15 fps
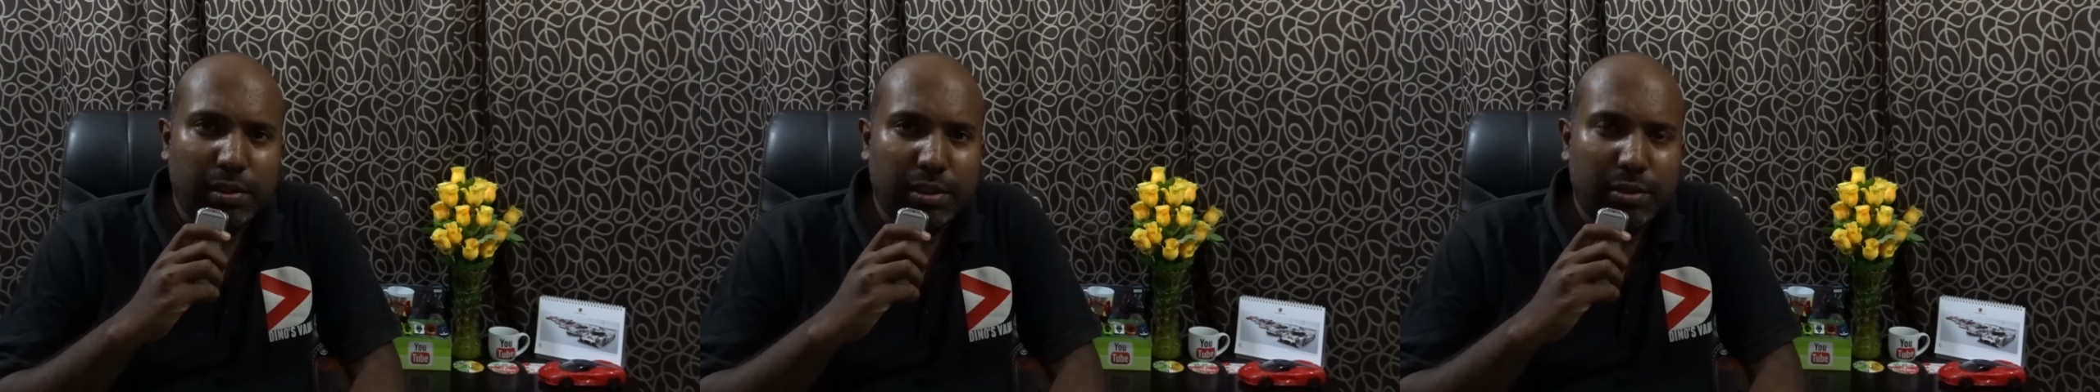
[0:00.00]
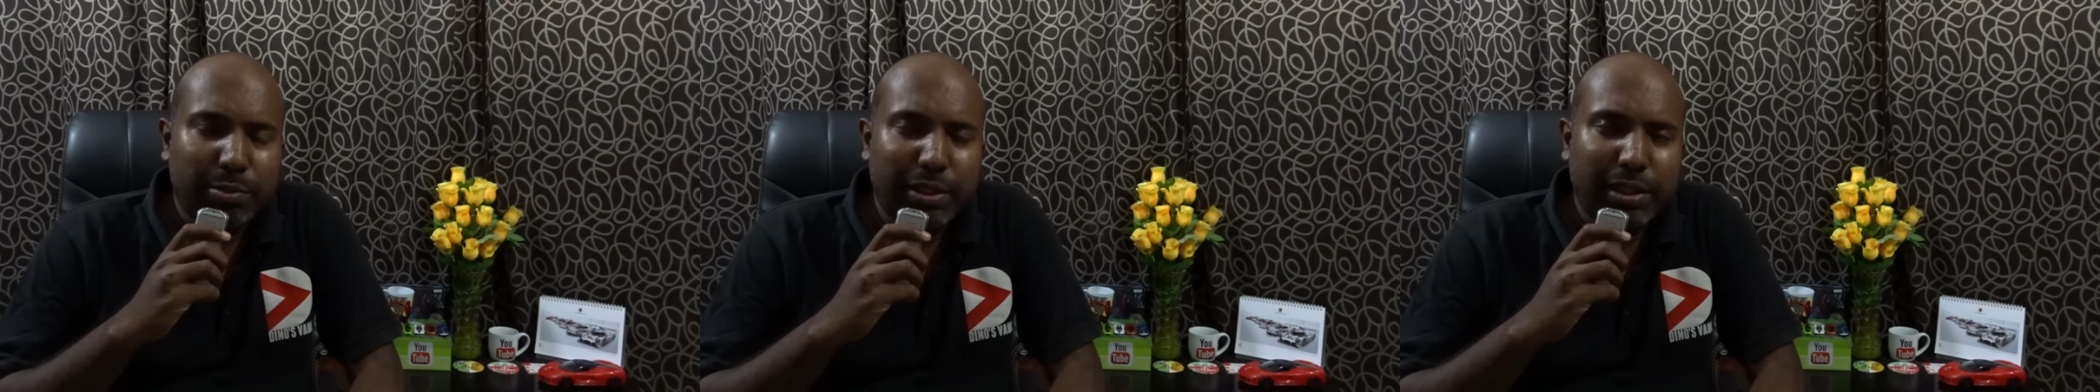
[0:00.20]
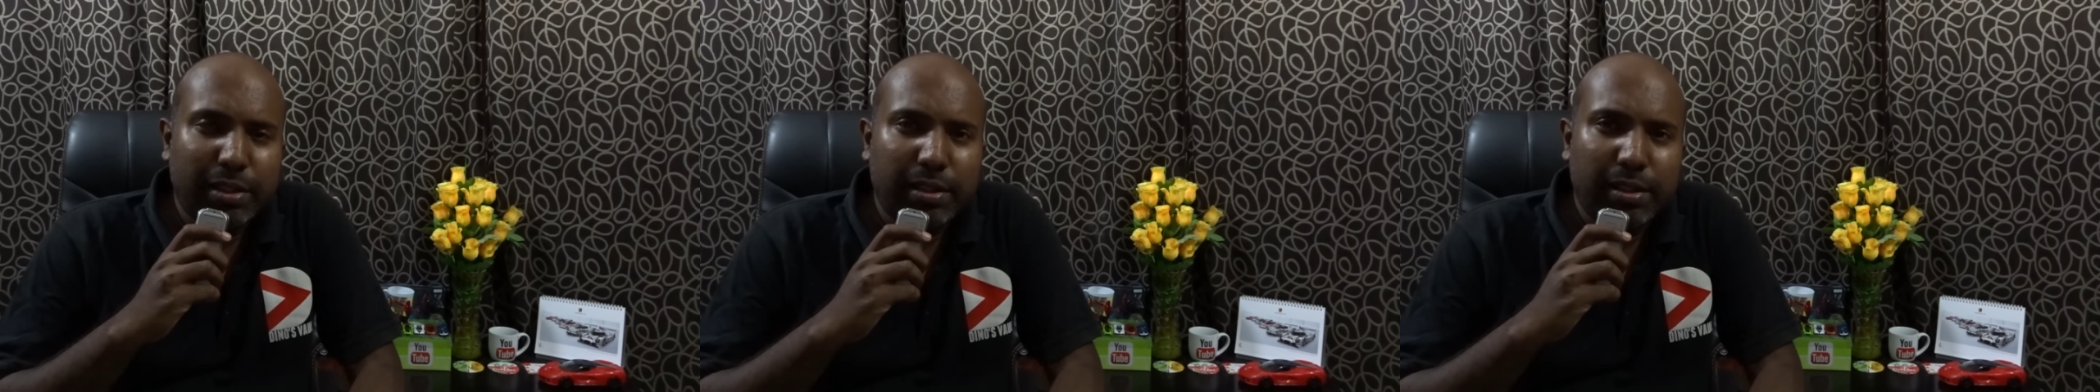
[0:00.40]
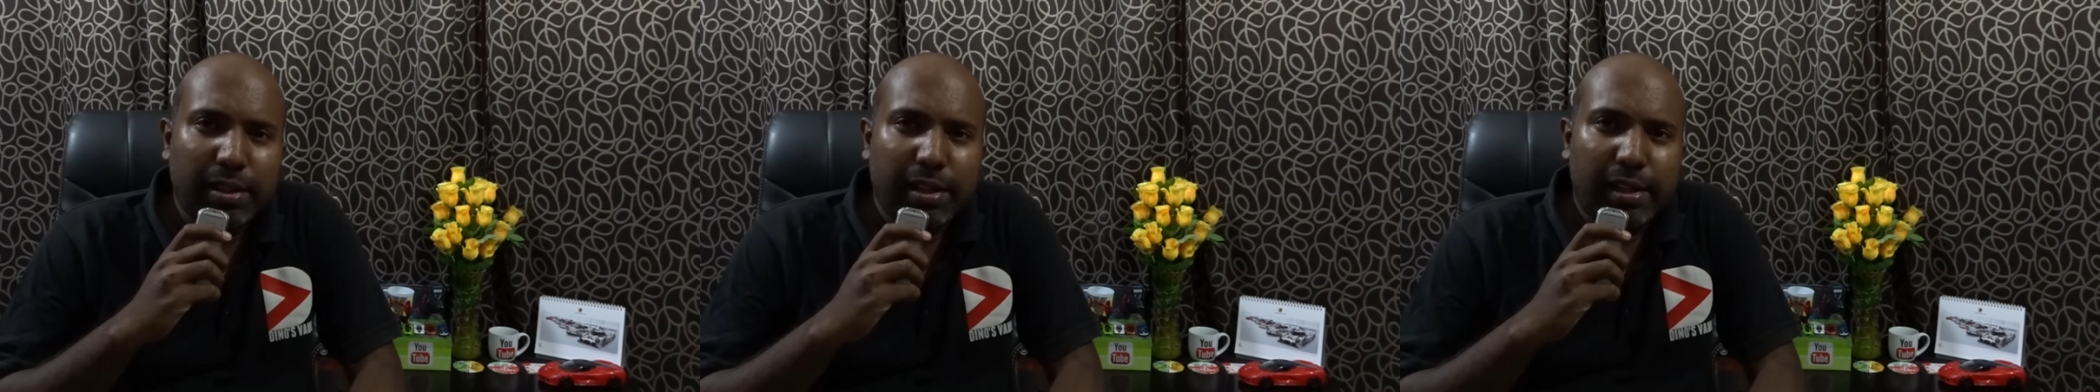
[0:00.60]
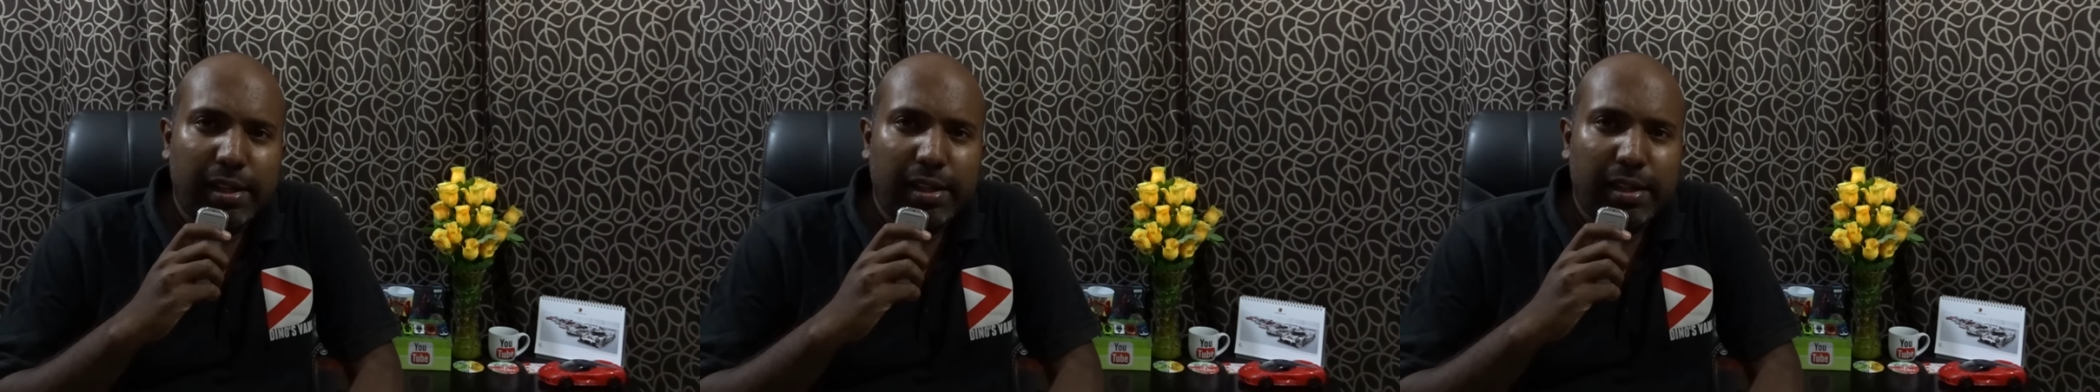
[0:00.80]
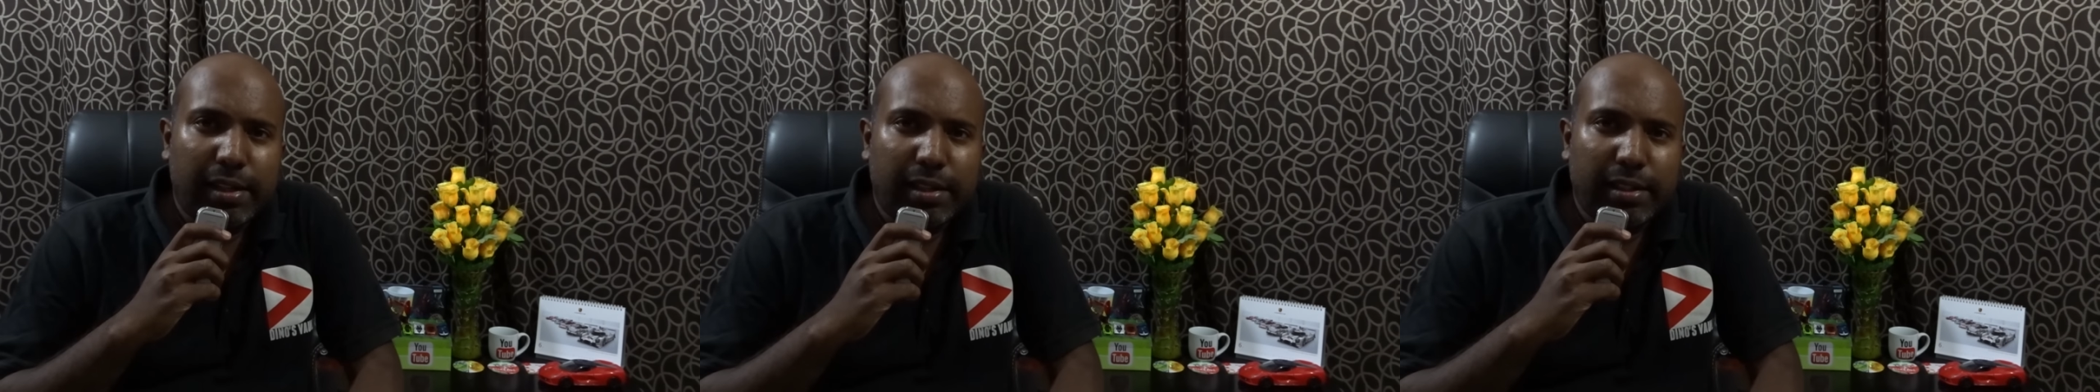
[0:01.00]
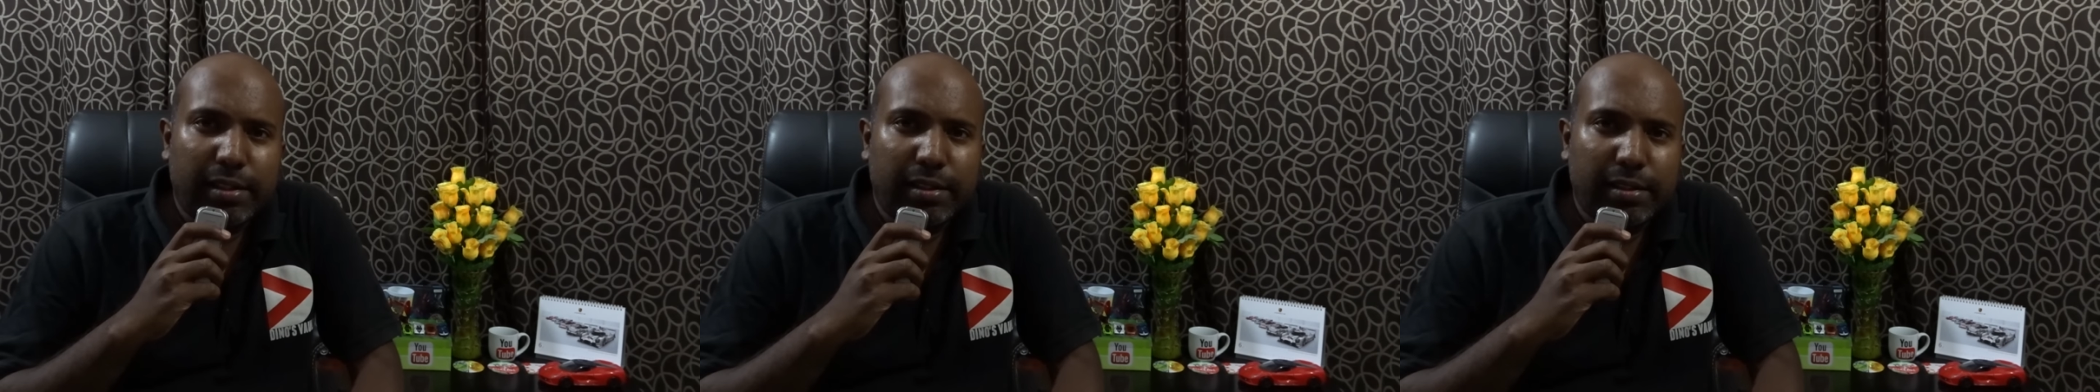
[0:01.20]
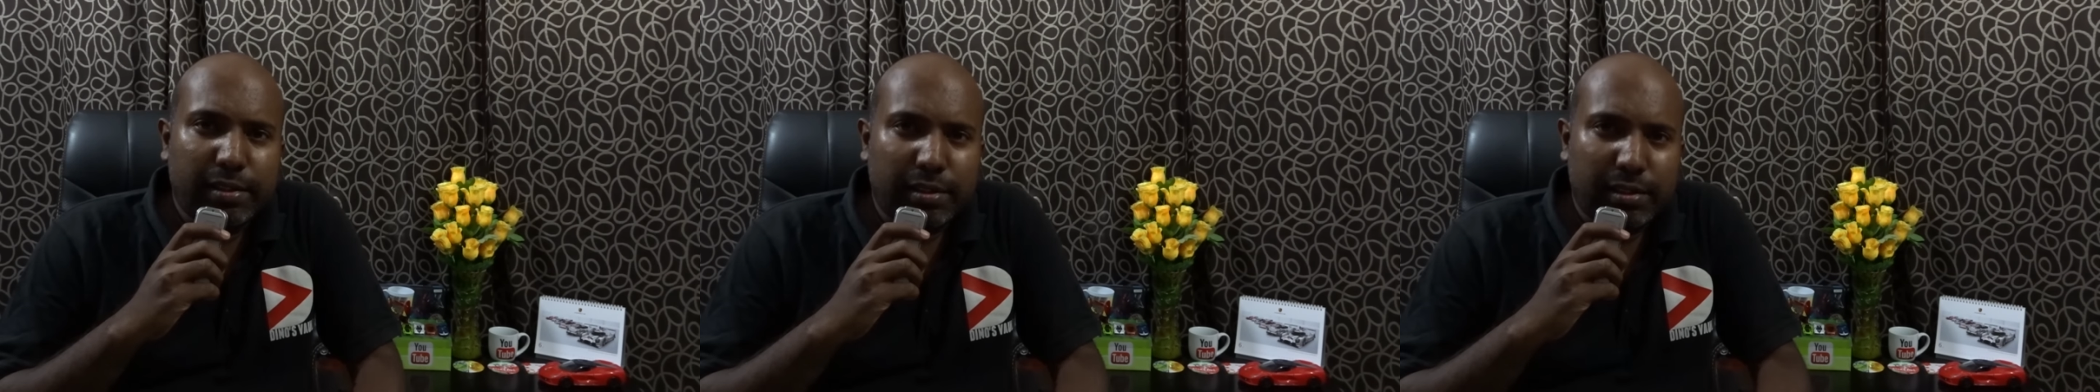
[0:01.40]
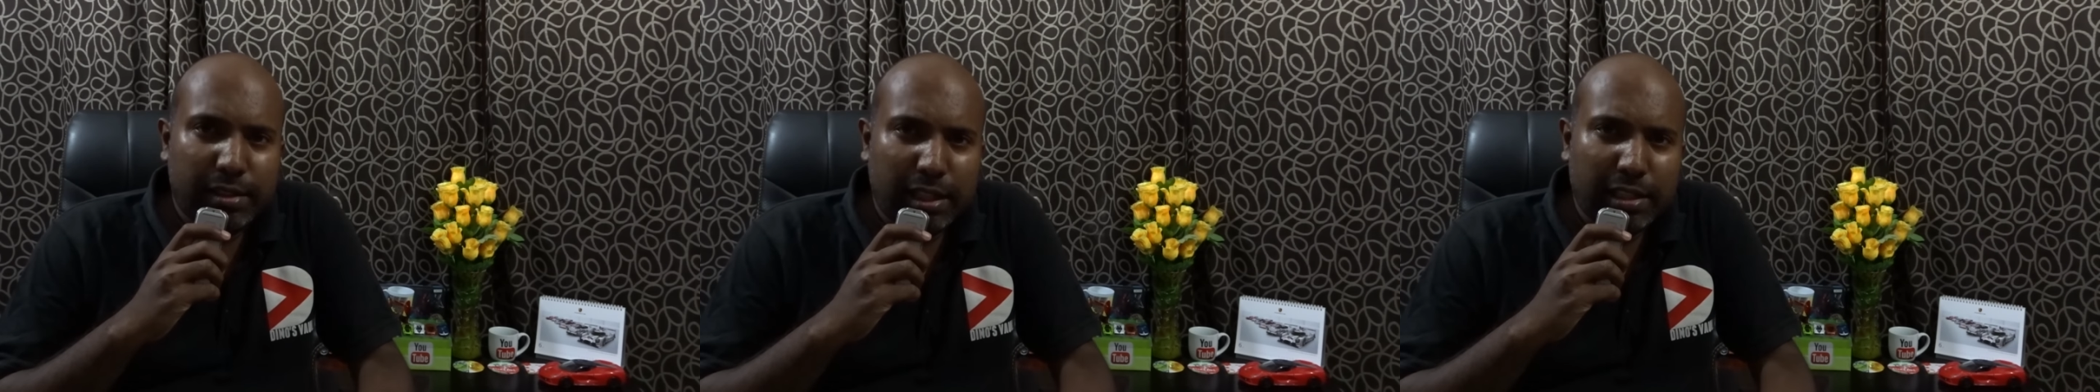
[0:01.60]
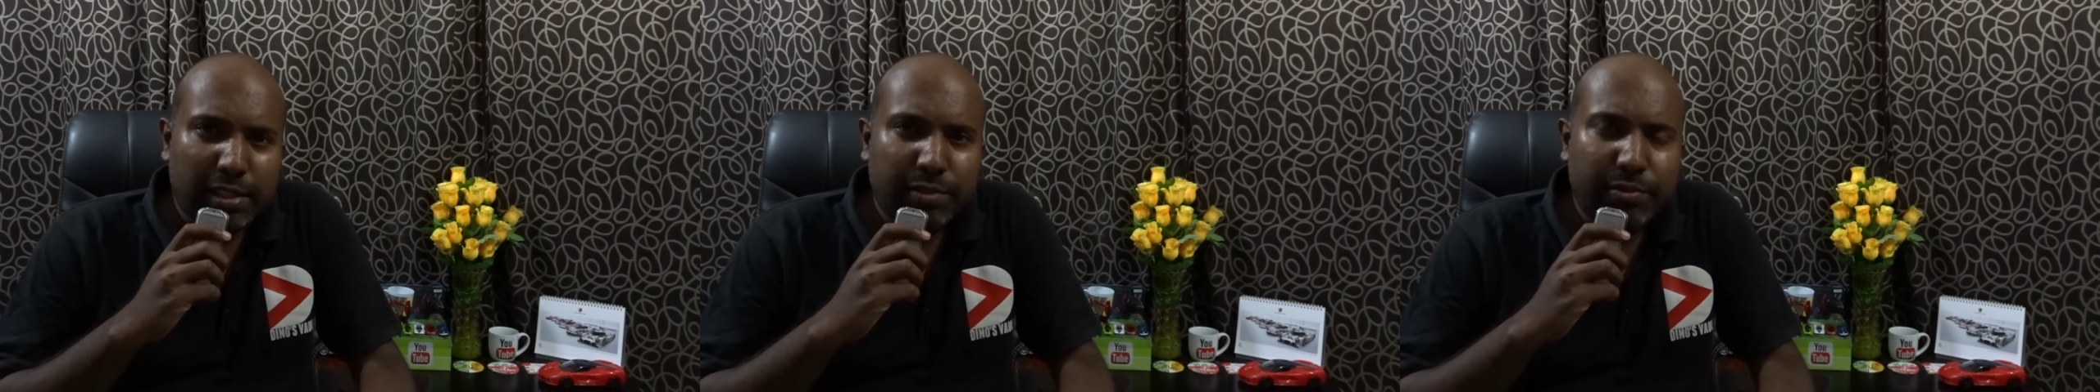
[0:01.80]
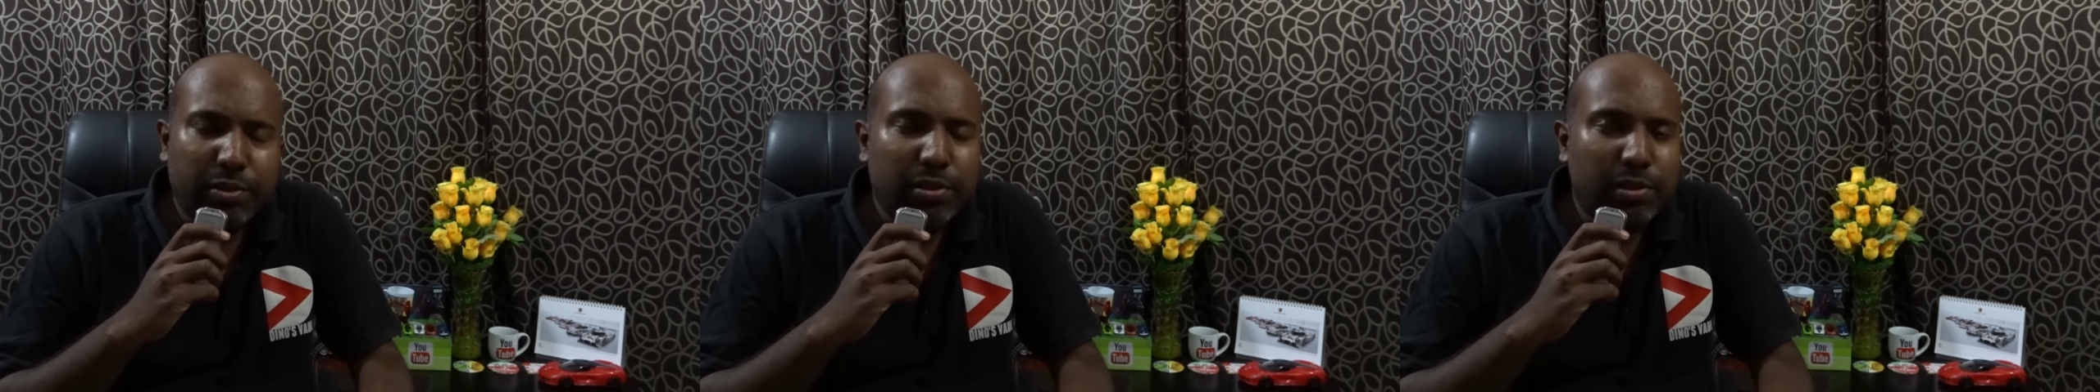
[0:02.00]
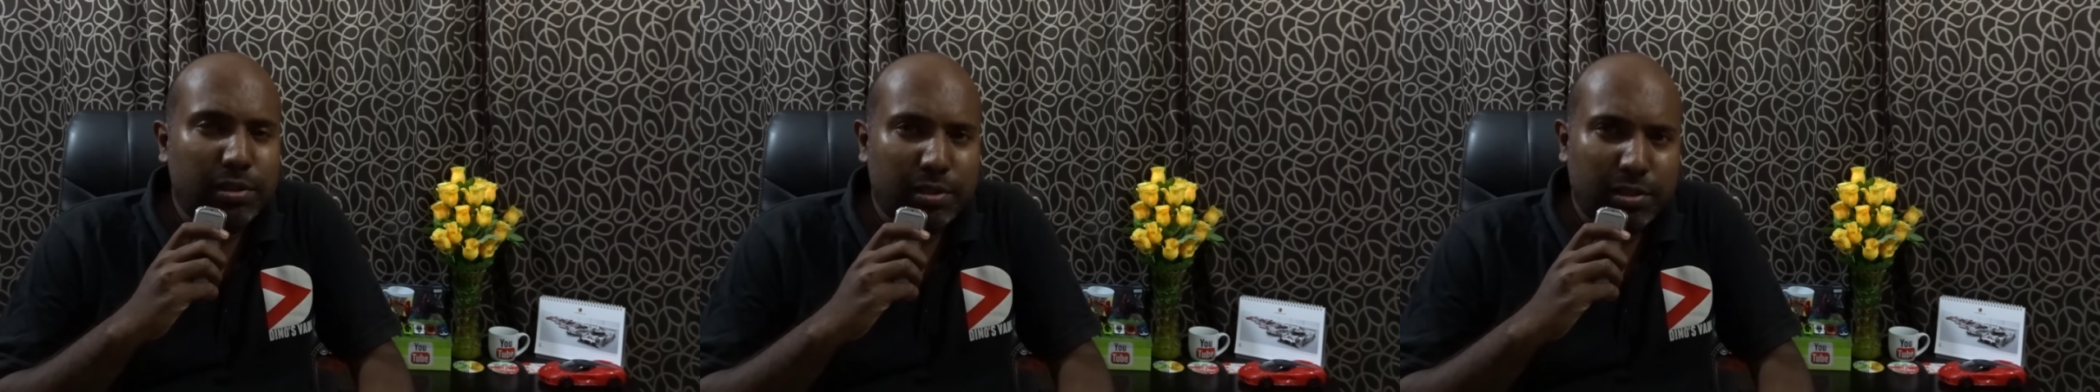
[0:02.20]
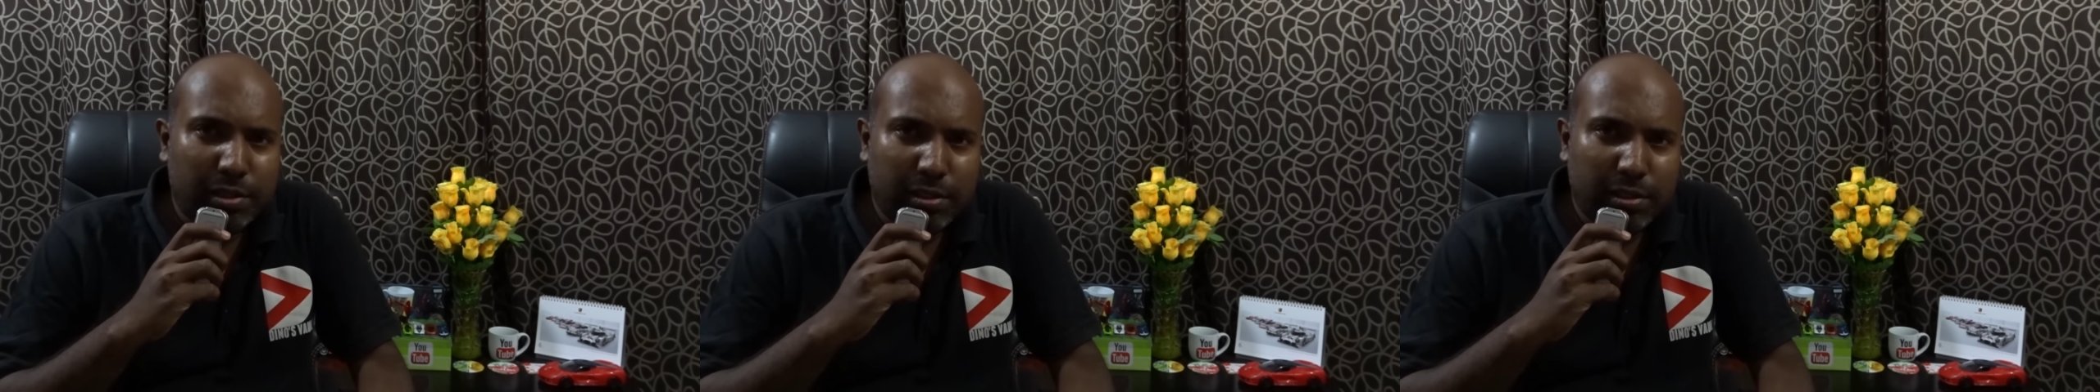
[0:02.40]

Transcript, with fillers: this week. And thanks to